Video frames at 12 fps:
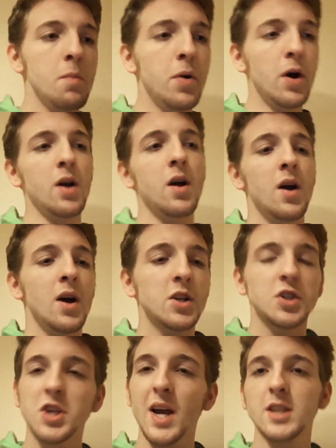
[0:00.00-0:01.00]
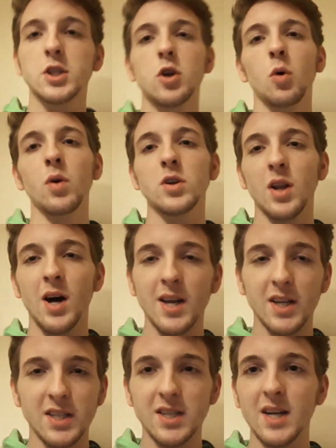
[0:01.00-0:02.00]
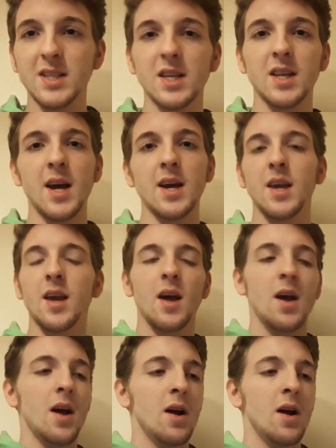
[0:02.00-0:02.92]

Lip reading: But Shettle, like Saturday,